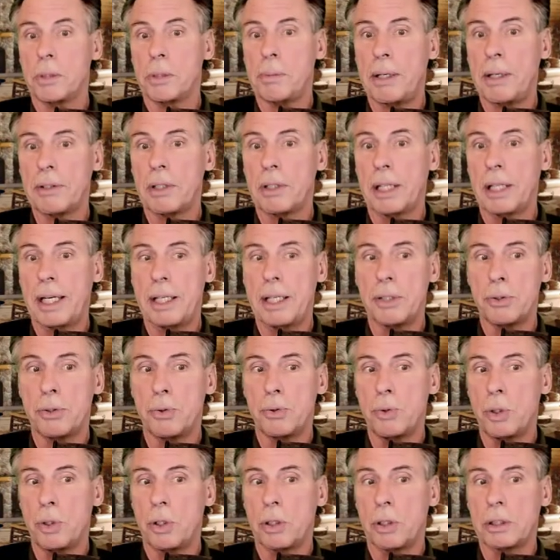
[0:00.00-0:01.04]
about the latest
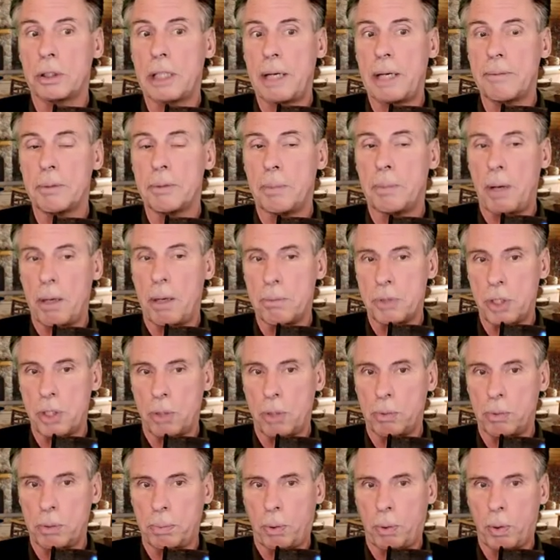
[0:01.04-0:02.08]
New York Times bombshell
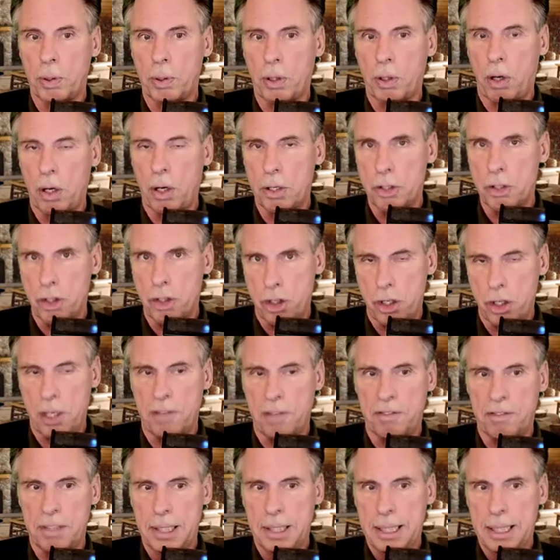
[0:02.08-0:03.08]
report on Schiff.